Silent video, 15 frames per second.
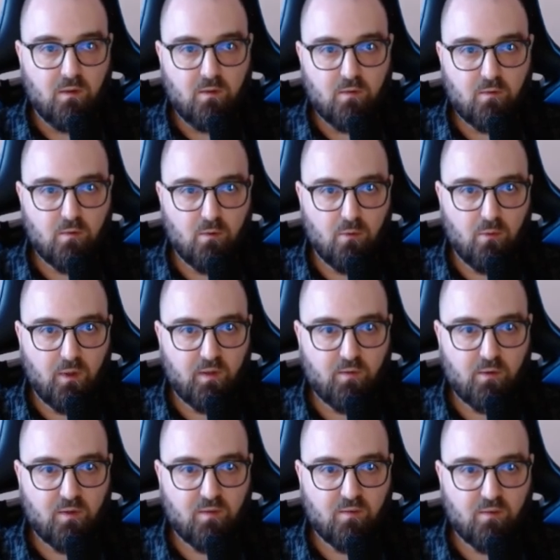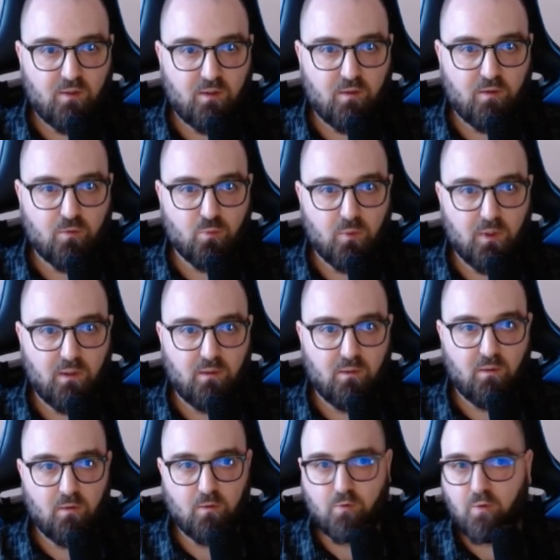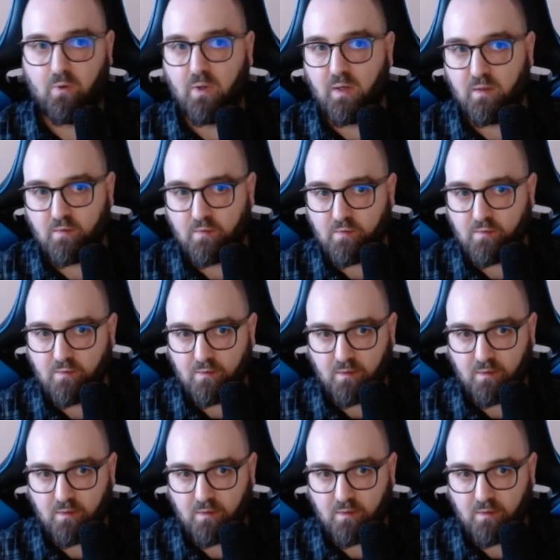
So as you can see, this one also has